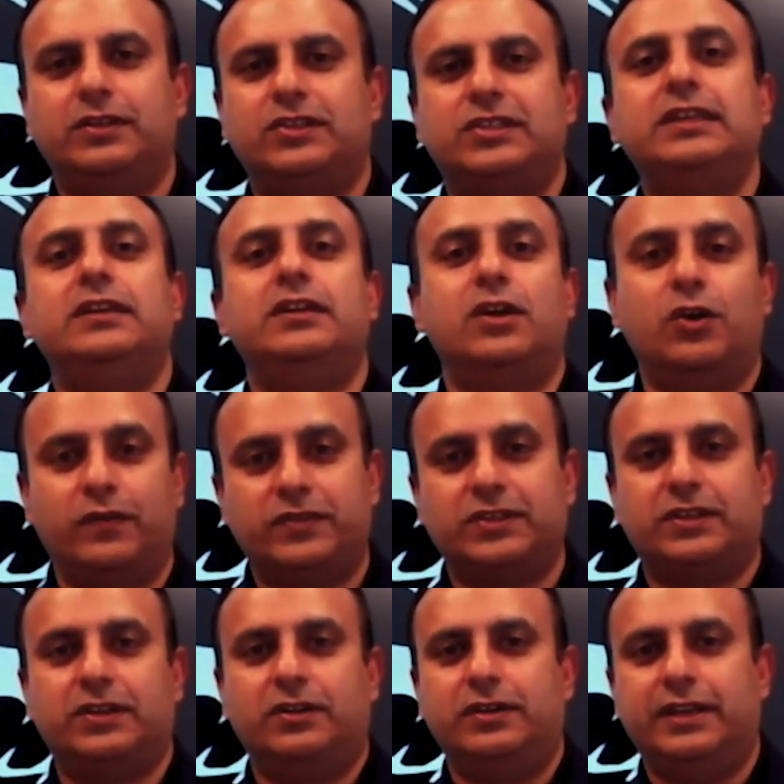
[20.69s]
the CEO of
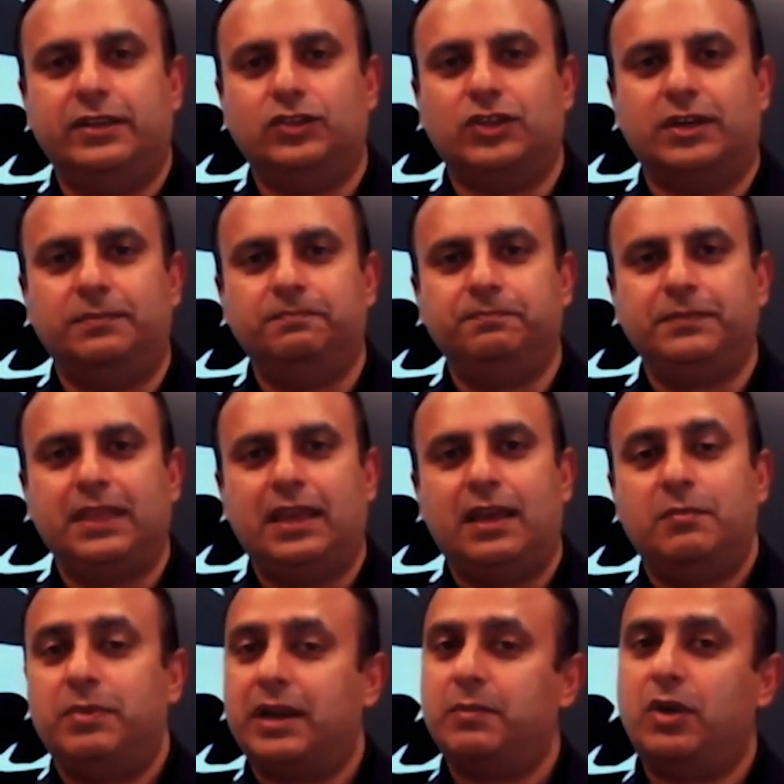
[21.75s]
Secure Ninja,
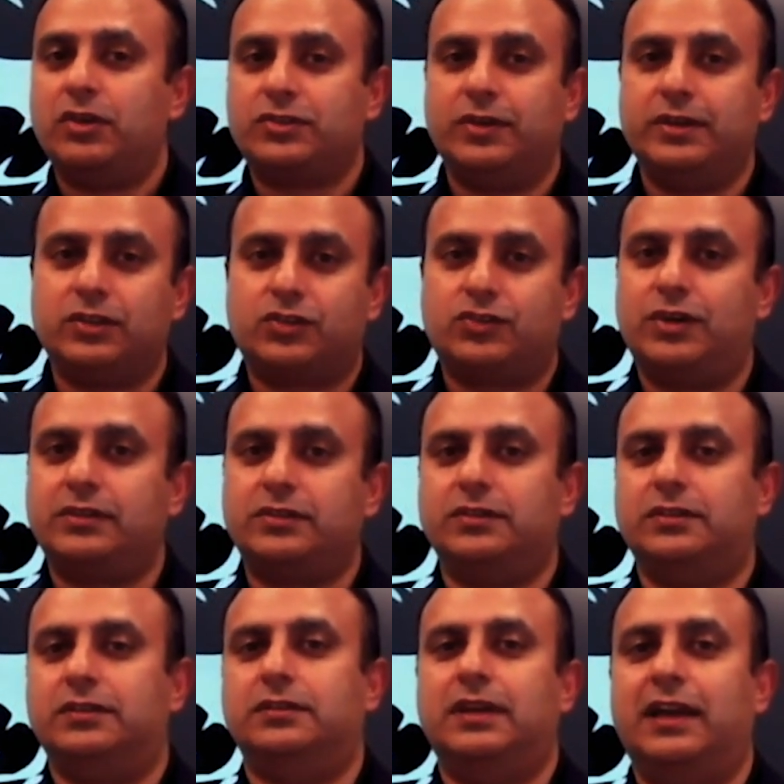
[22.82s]
but I'm also an
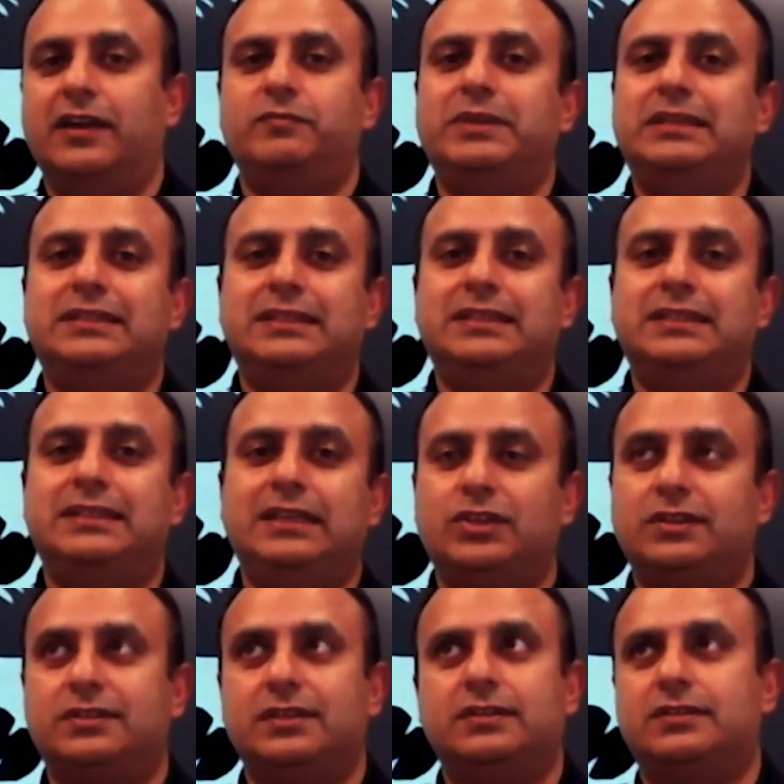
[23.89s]
instructor. I've been teaching
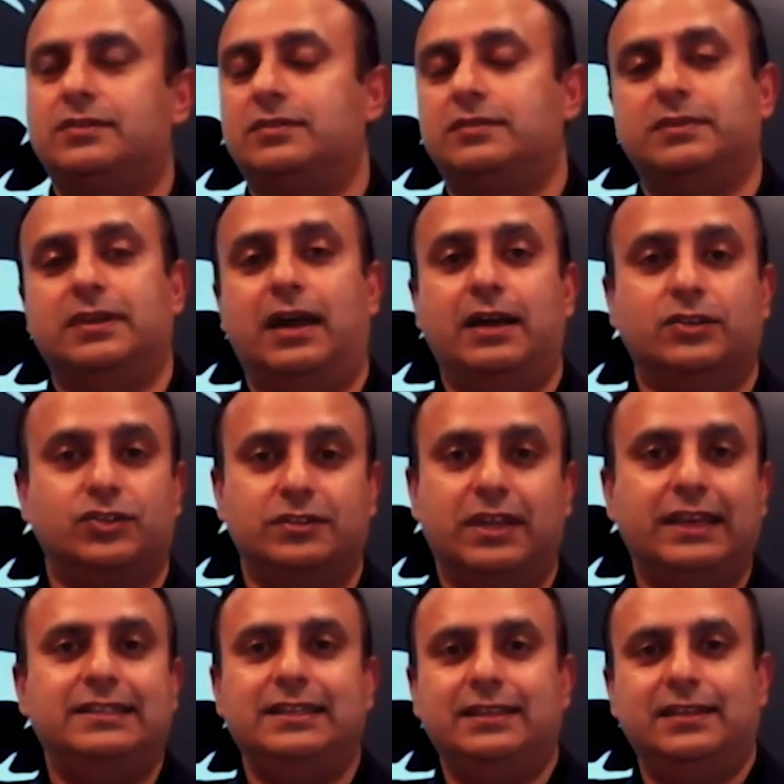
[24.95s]
since,
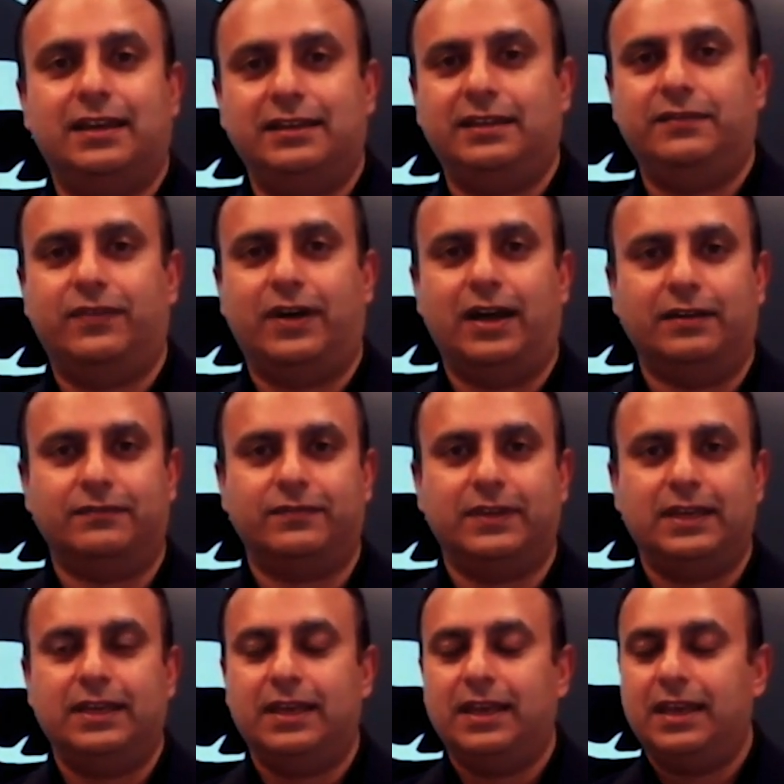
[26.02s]
1995.
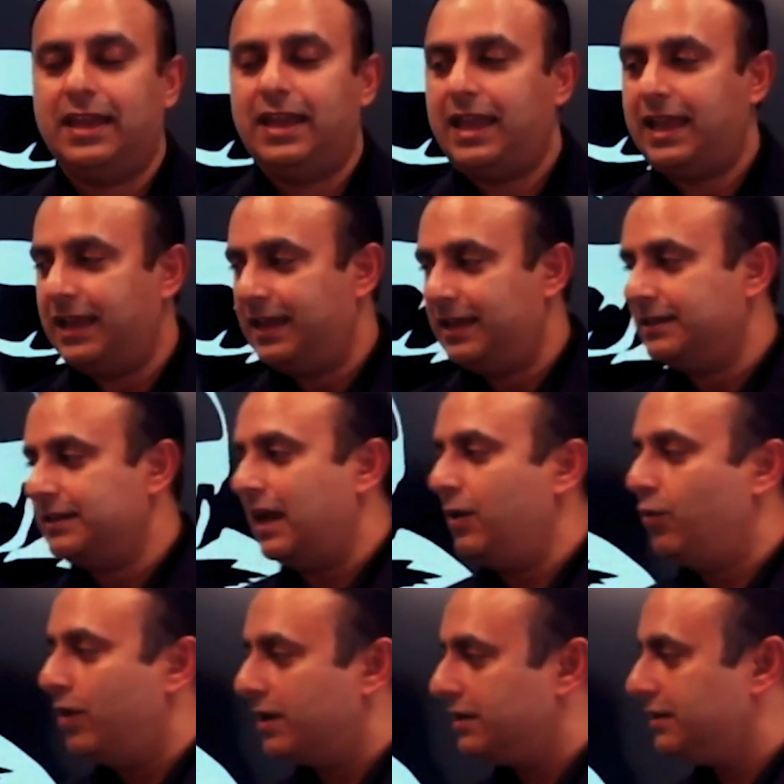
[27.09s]
And I
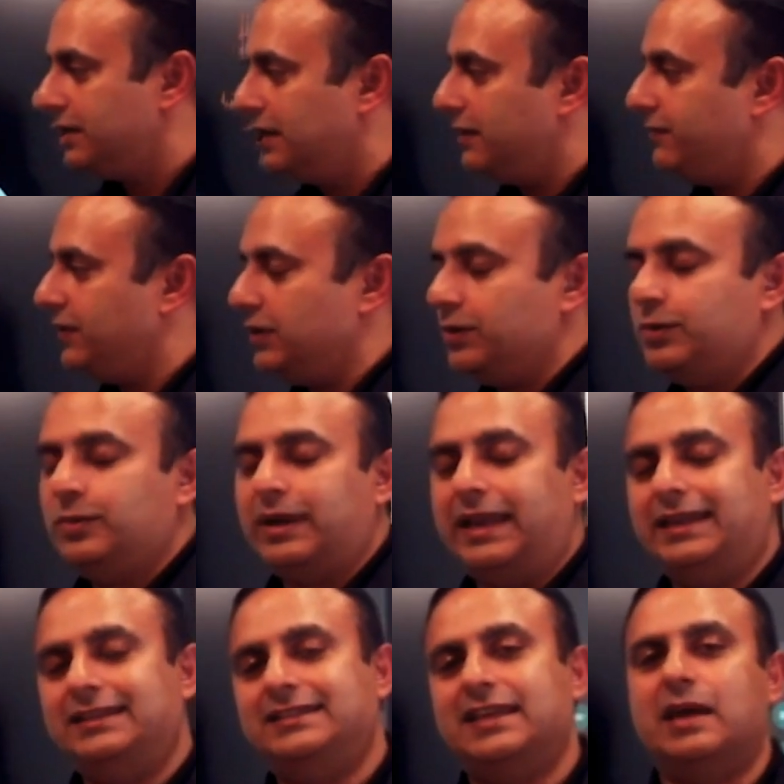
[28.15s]
wanted to give you
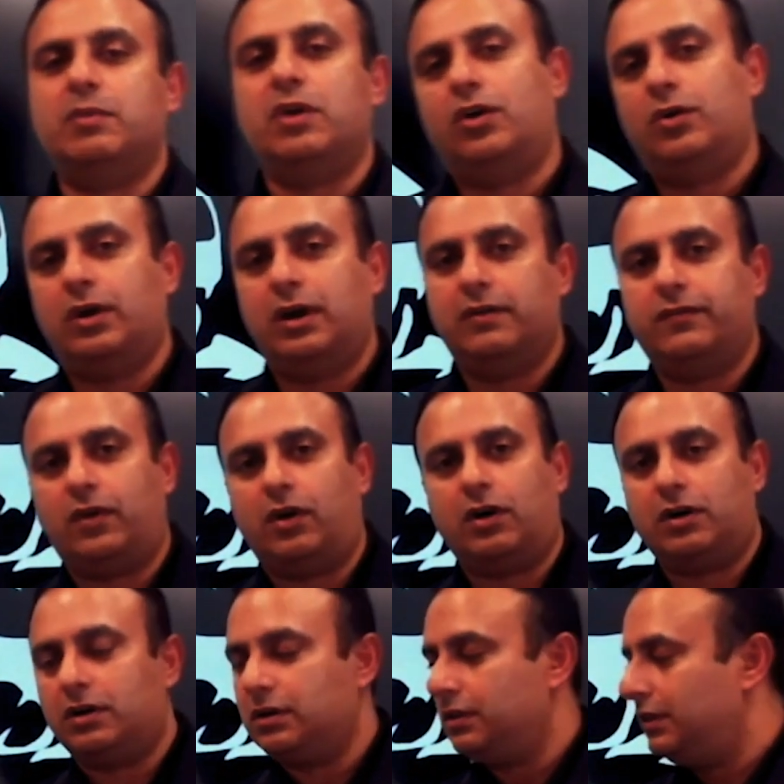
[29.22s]
a demo of
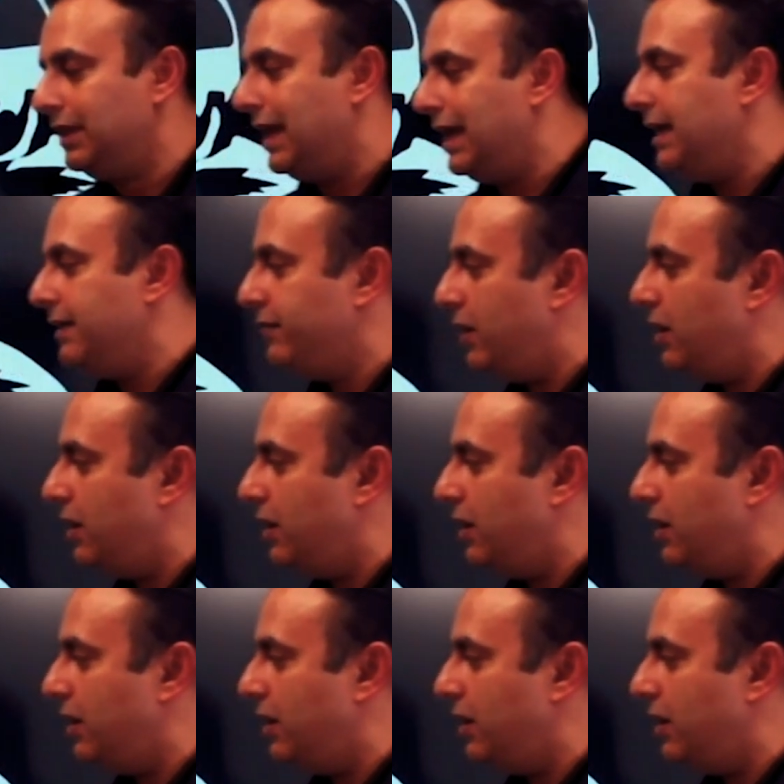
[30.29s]
our live